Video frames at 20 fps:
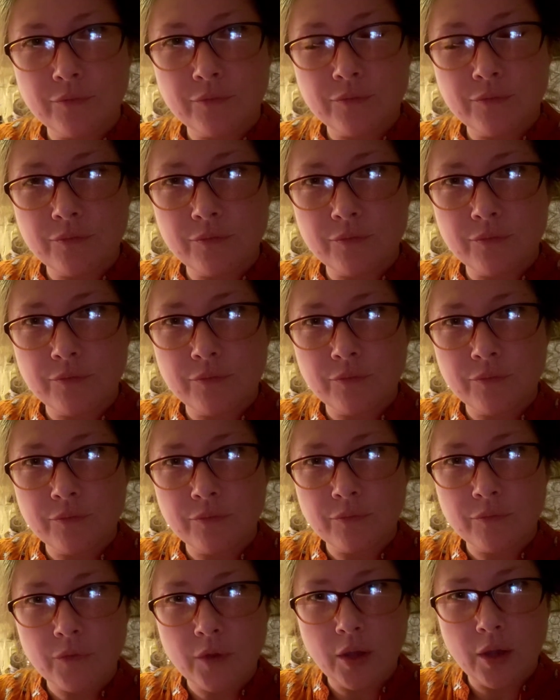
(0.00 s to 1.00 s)

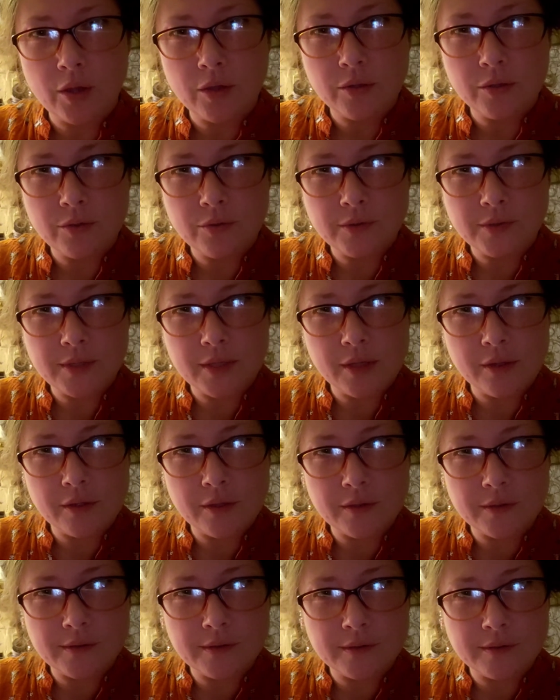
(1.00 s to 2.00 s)
Can you see
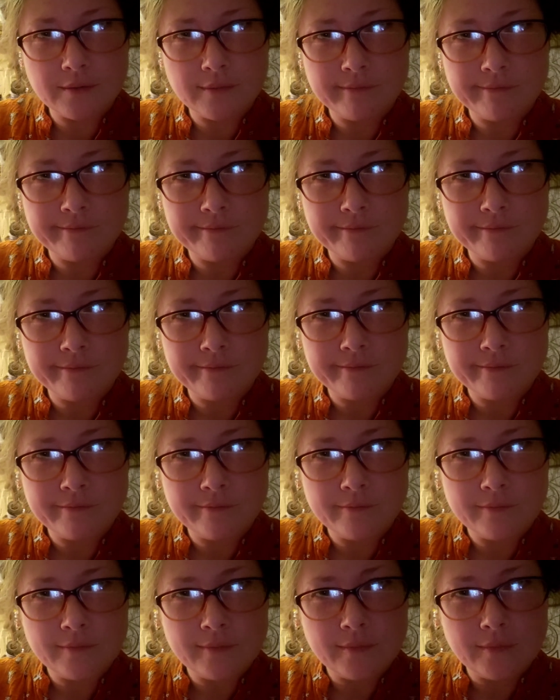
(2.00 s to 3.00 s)
this?
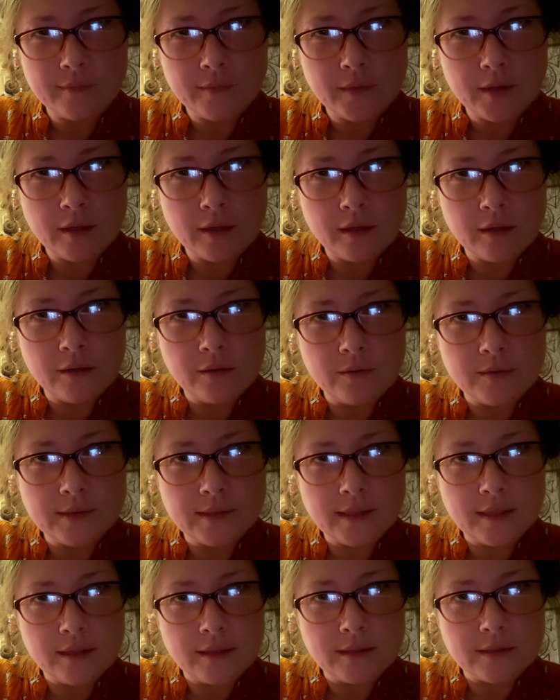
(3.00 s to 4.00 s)
Can you
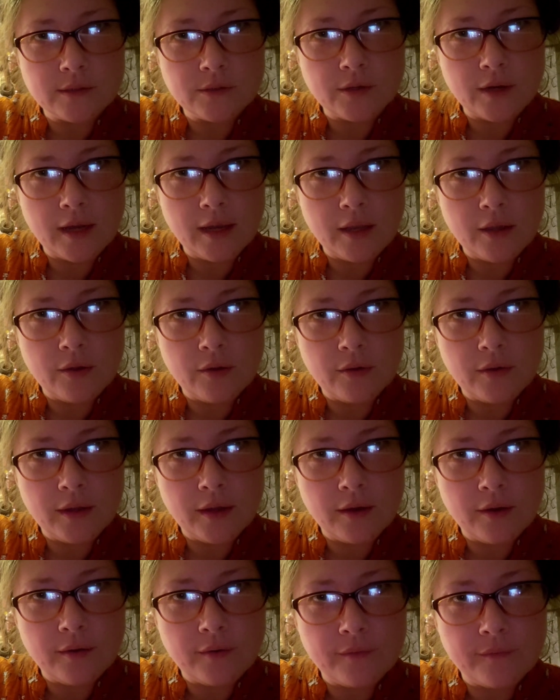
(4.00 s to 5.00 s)
see this triangle
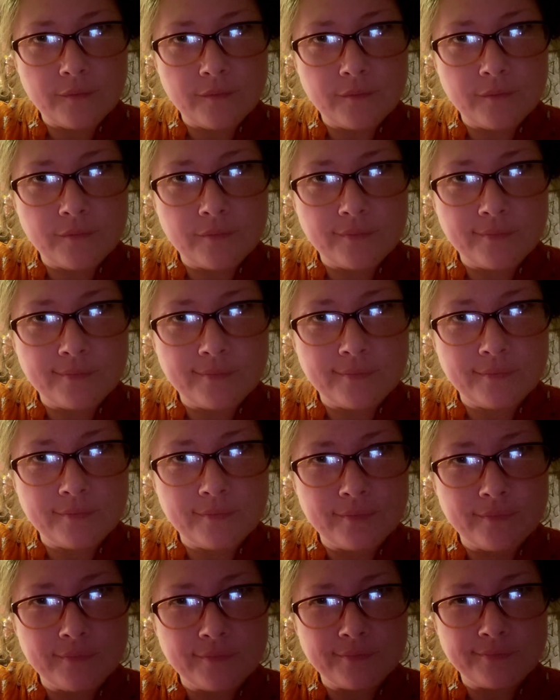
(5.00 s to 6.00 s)
here?
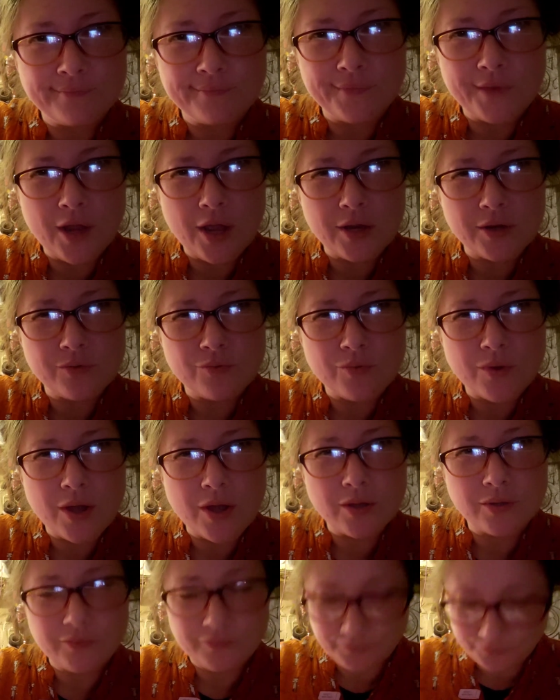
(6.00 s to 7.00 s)
Not
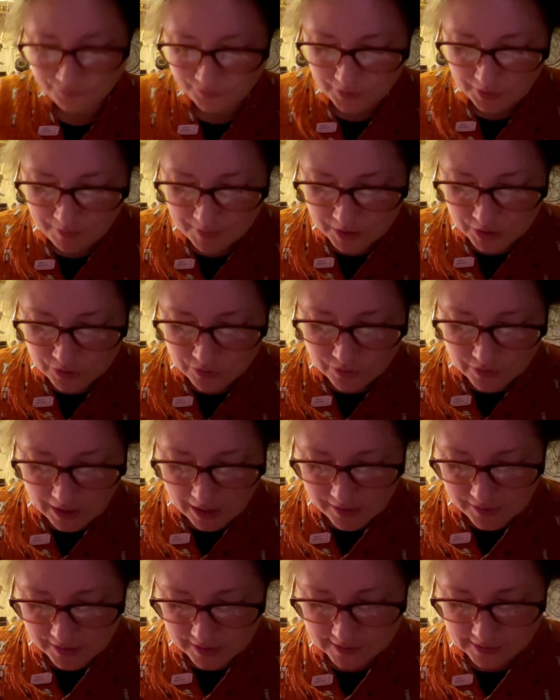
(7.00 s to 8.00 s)
well. Let me do
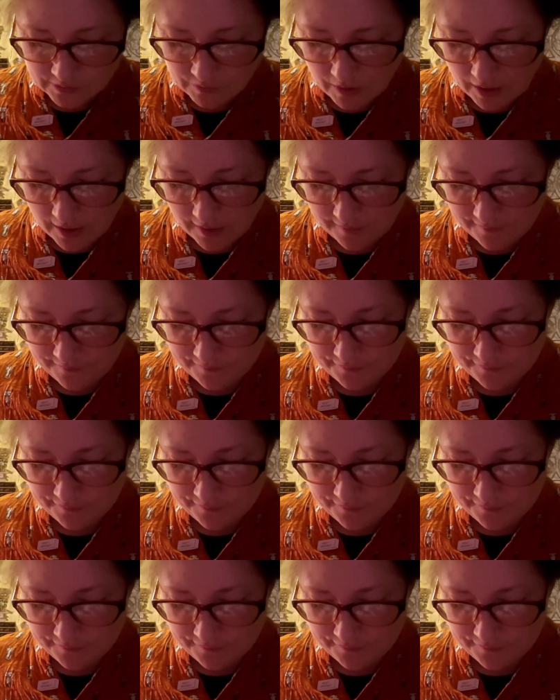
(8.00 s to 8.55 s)
that this way.